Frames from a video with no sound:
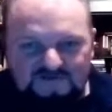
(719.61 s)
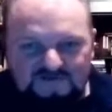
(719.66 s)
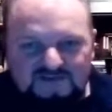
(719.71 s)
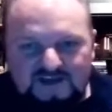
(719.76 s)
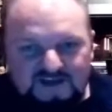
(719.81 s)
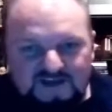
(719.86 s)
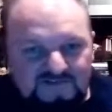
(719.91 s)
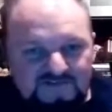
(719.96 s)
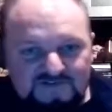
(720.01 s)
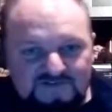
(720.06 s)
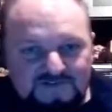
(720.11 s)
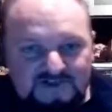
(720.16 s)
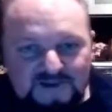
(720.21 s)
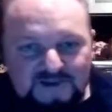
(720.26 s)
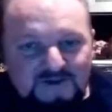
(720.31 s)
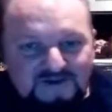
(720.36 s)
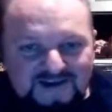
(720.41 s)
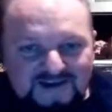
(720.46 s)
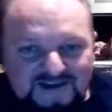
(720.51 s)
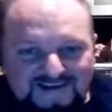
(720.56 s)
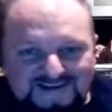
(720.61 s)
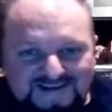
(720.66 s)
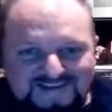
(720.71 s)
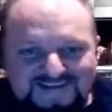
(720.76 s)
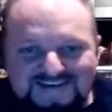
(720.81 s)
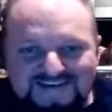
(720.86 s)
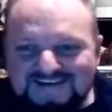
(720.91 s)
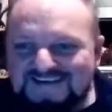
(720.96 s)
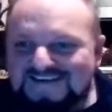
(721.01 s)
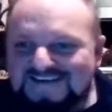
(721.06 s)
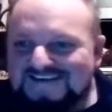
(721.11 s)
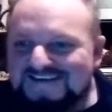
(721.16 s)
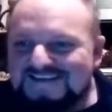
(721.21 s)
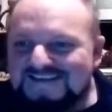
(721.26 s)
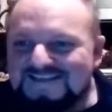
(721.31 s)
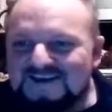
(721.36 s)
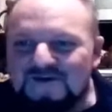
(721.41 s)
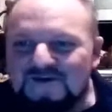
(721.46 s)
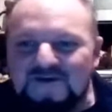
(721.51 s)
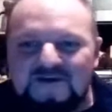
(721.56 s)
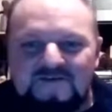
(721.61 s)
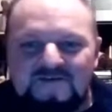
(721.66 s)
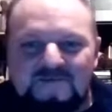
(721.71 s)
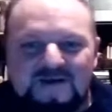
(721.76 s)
States, the UK, they all have